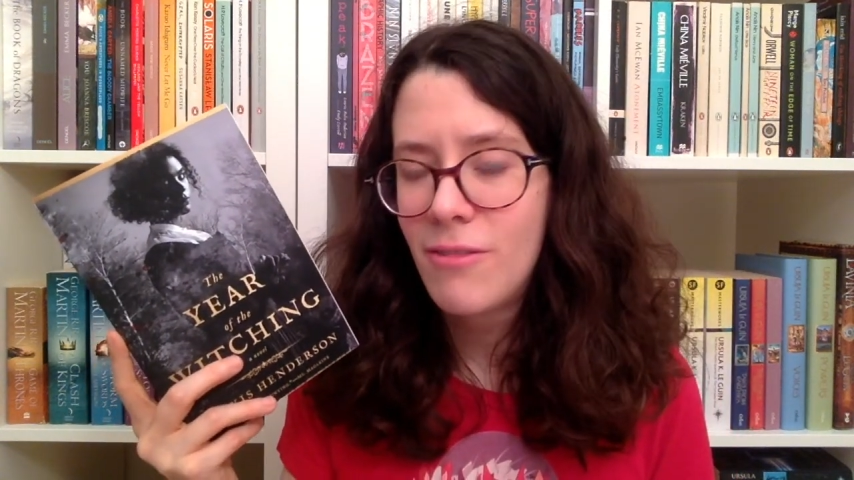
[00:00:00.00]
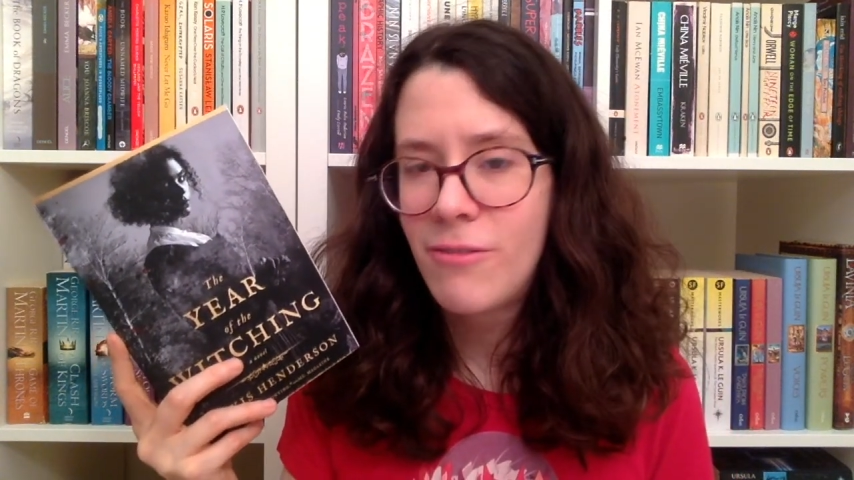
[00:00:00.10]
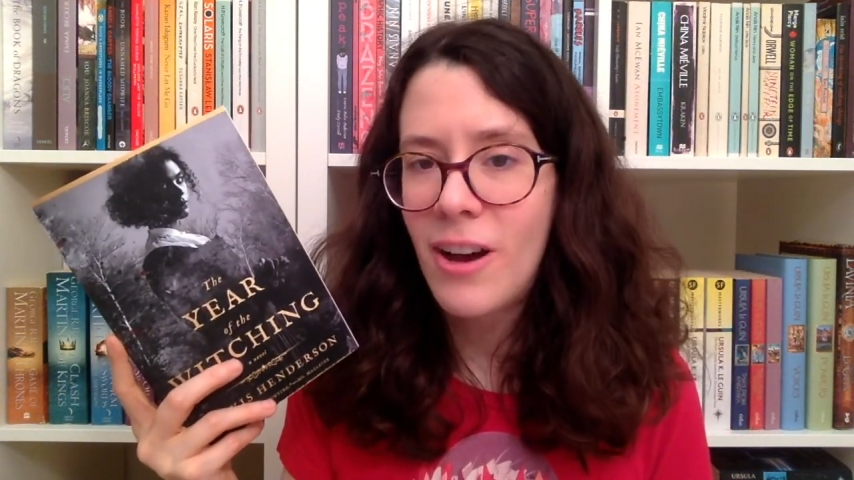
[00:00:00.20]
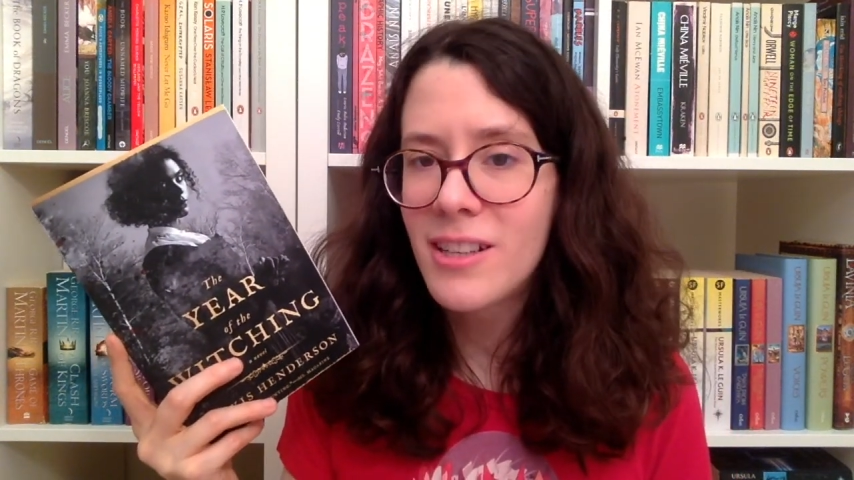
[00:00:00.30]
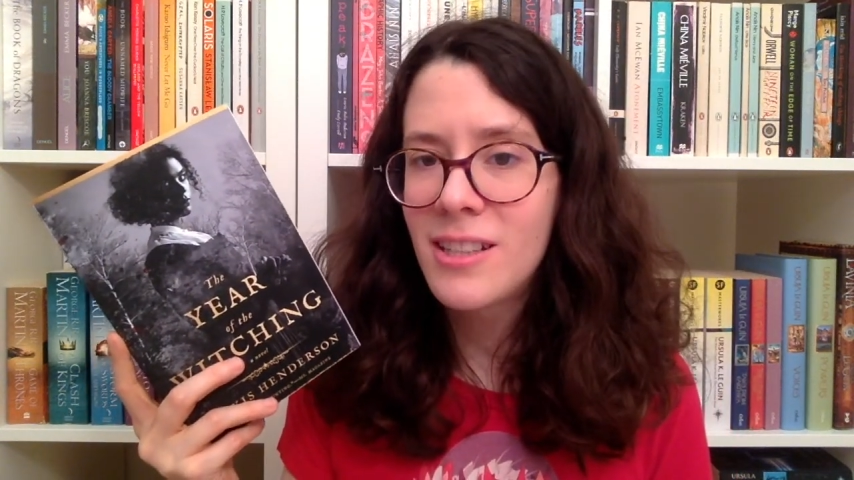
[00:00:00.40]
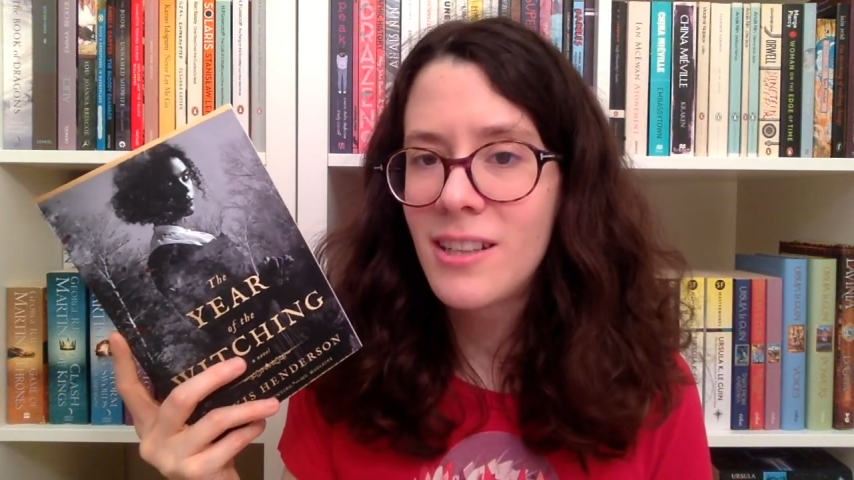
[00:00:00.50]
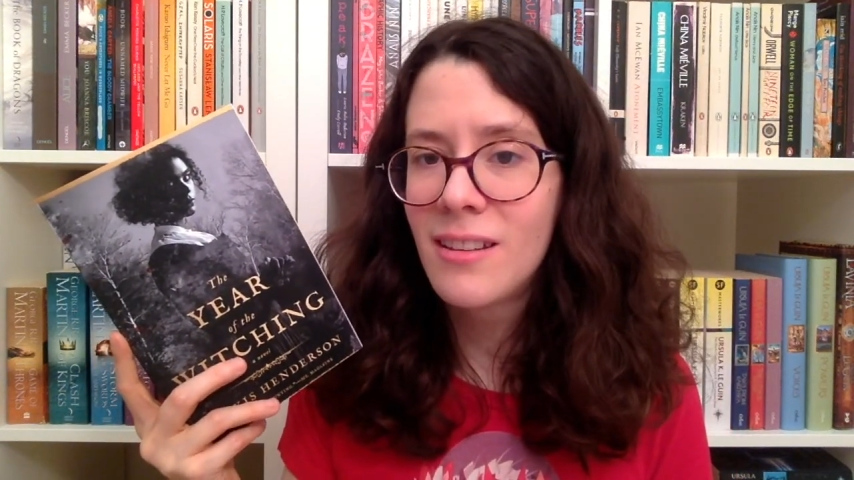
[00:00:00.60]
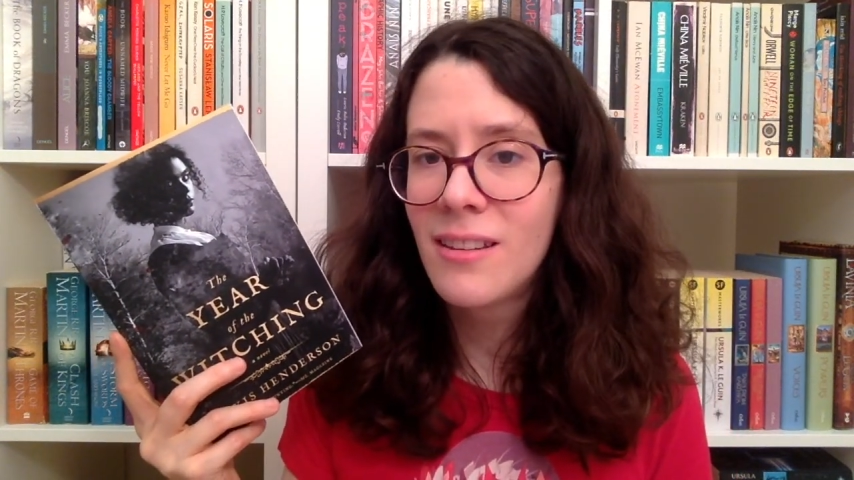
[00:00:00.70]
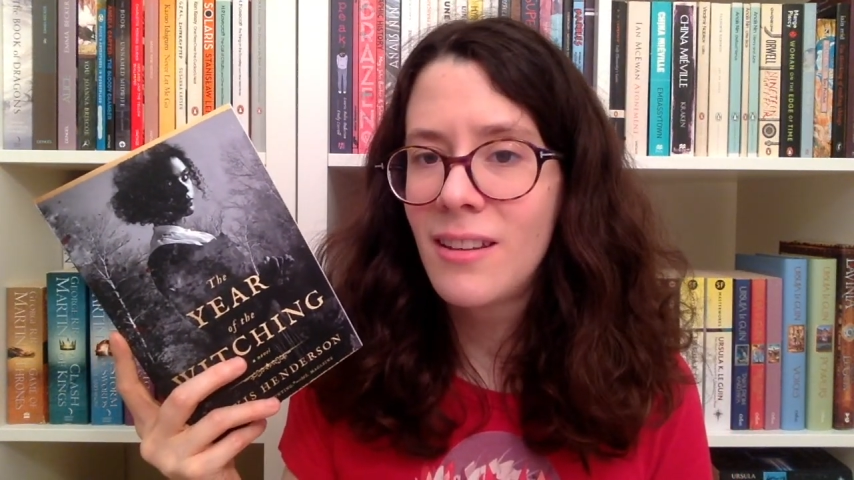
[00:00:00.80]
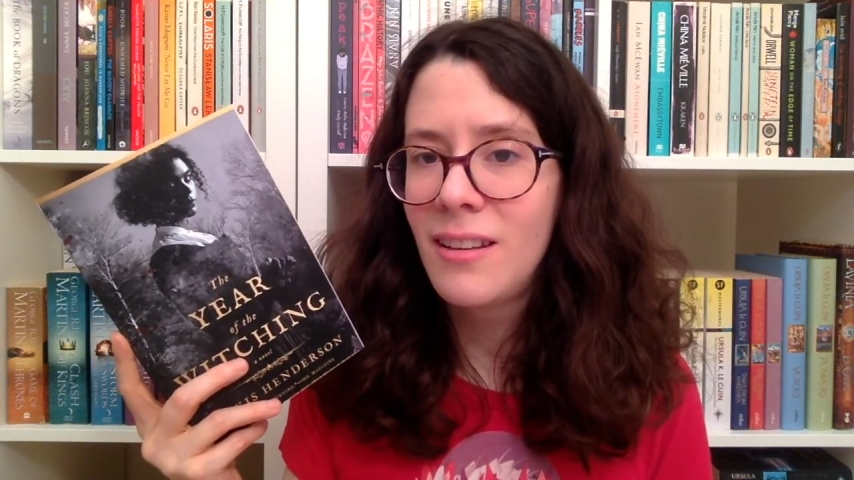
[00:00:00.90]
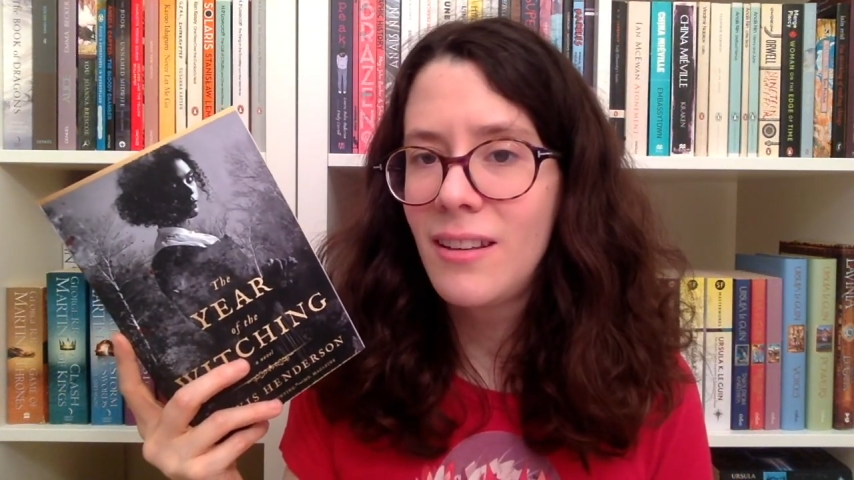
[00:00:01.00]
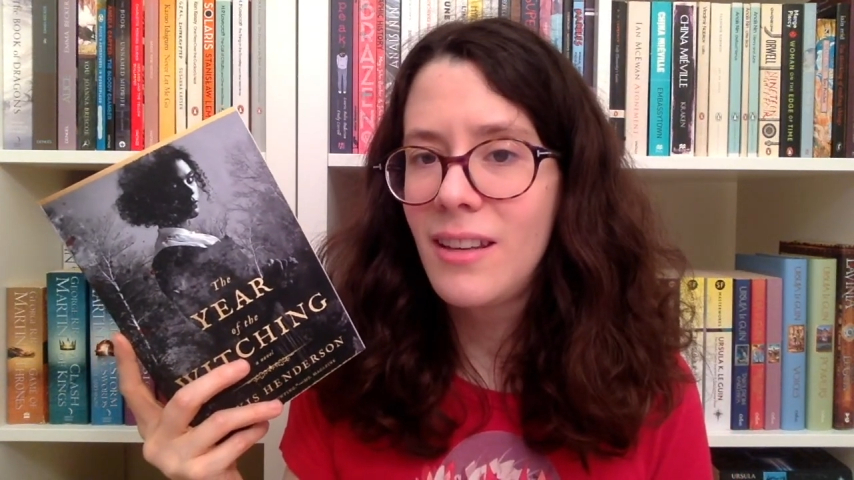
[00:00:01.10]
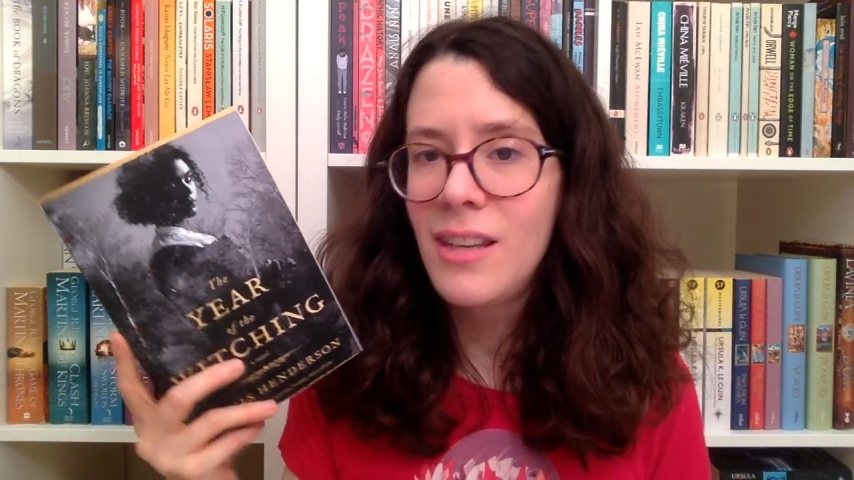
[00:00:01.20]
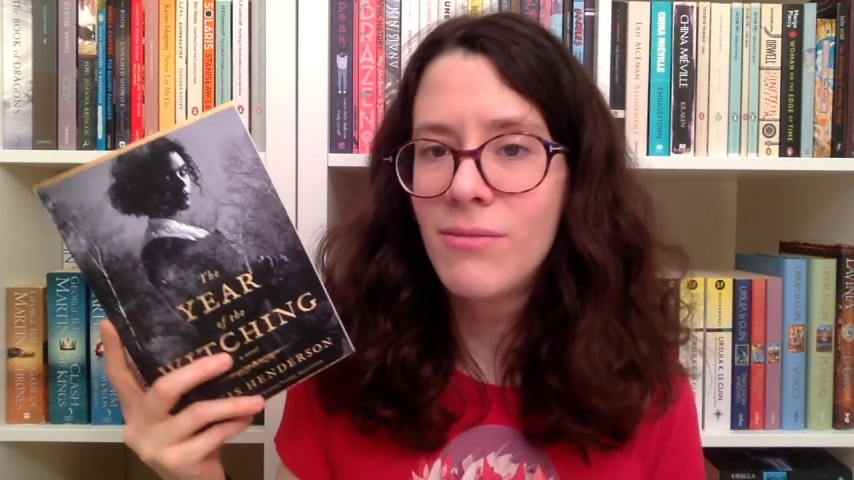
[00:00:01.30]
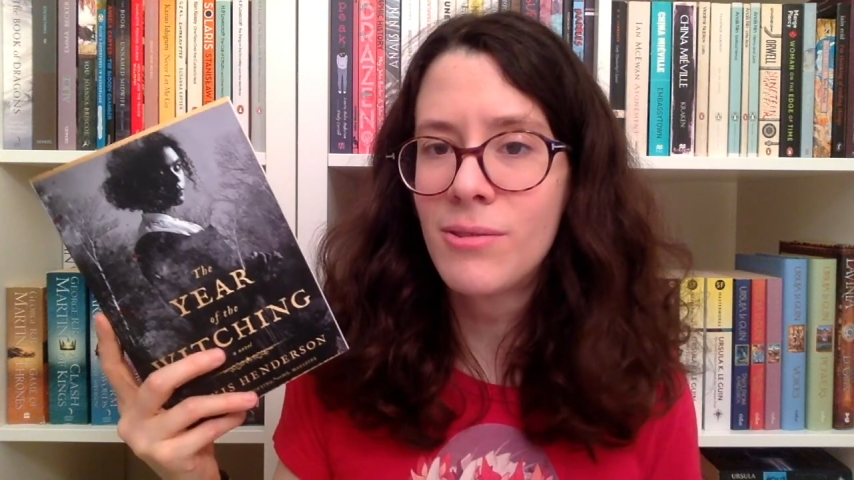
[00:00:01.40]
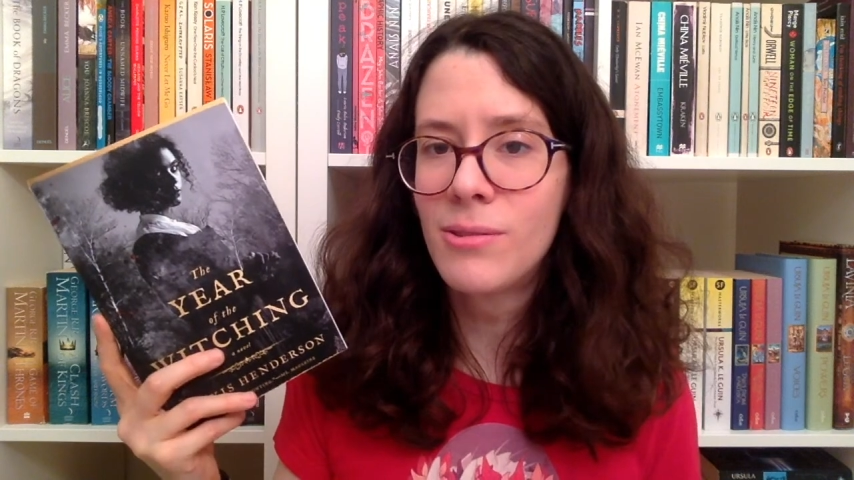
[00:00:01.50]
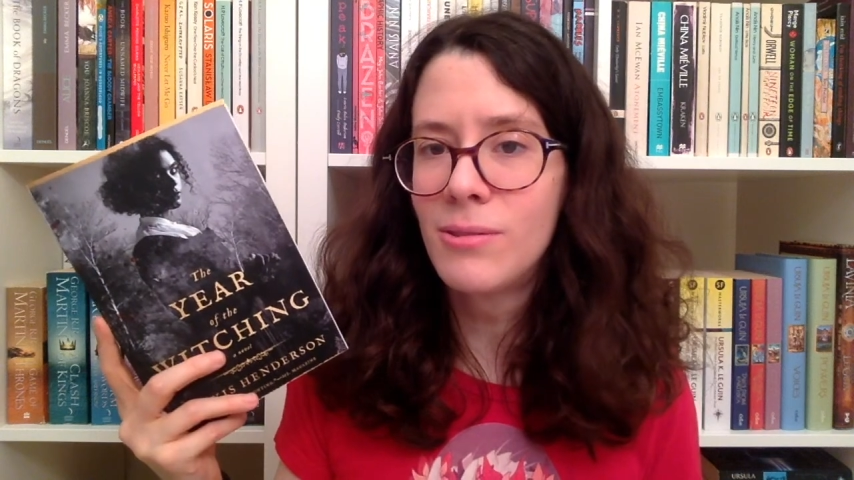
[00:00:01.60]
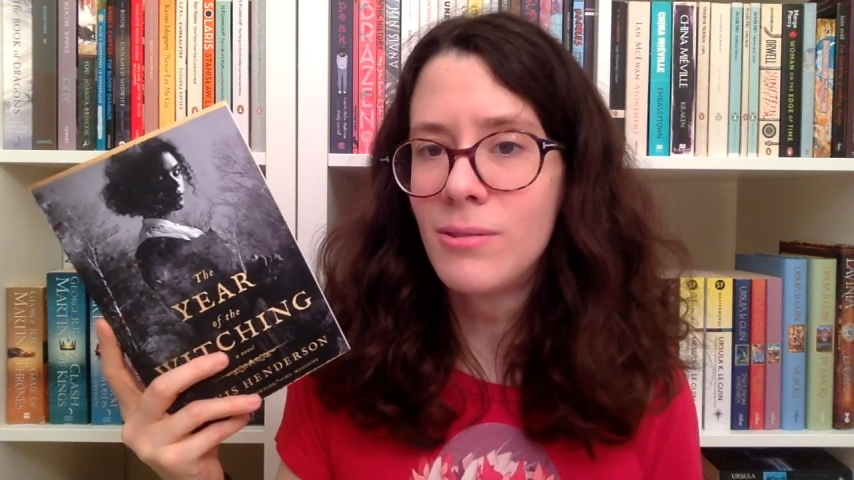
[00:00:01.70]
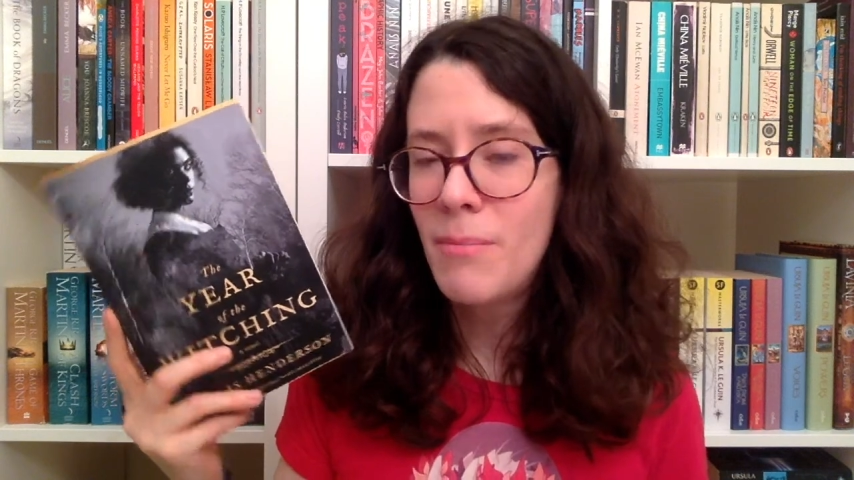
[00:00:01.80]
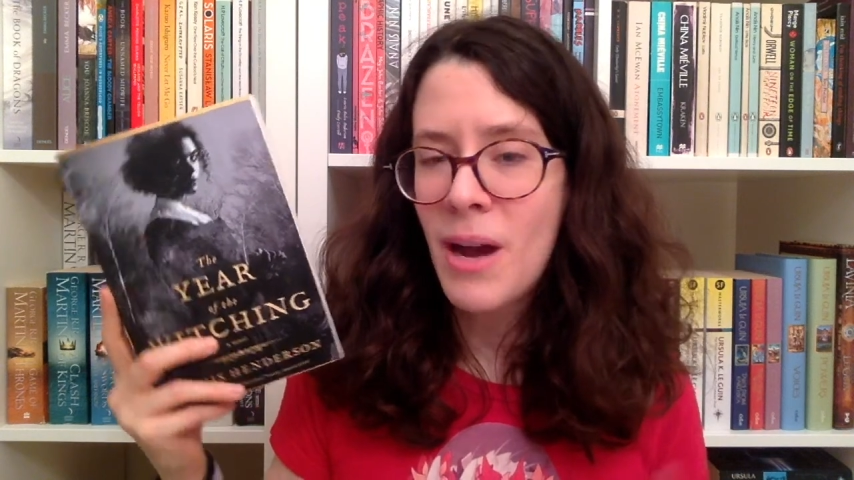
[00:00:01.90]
fighting the evil,